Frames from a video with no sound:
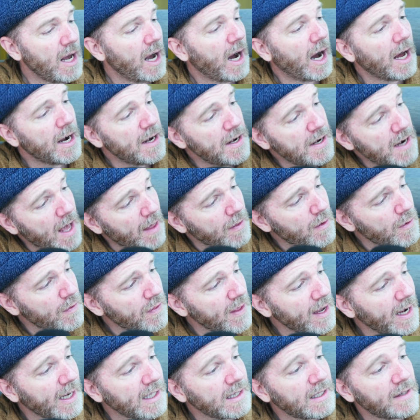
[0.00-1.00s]
Another
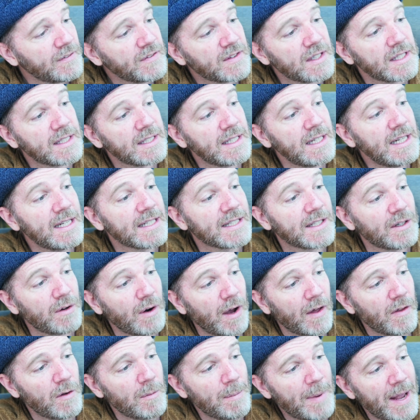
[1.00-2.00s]
thing I'd love to see is their
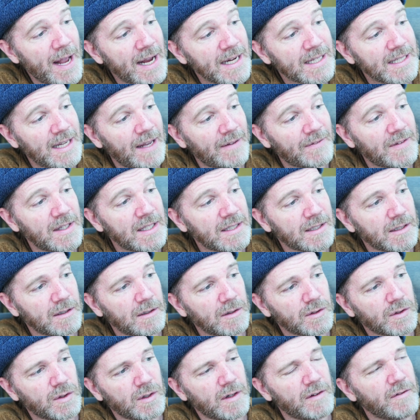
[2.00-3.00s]
other bags have these little
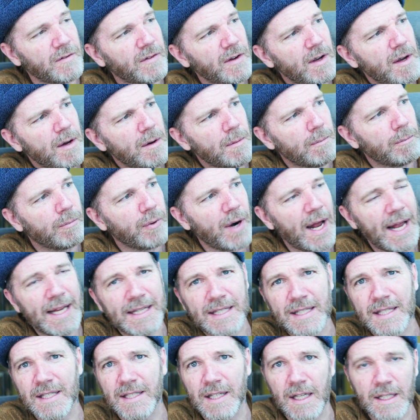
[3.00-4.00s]
sort of brass
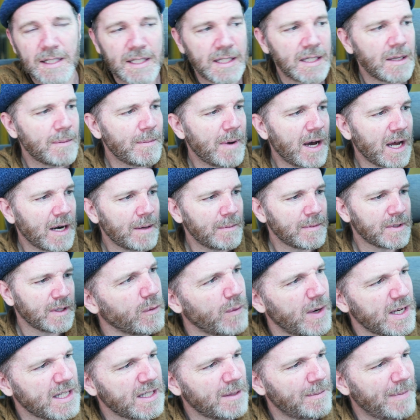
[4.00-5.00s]
studs in the bottoms and
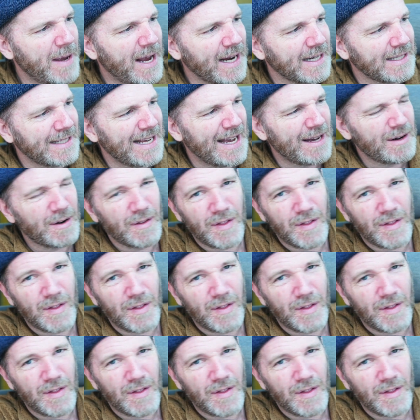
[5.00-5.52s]
rest the bag down.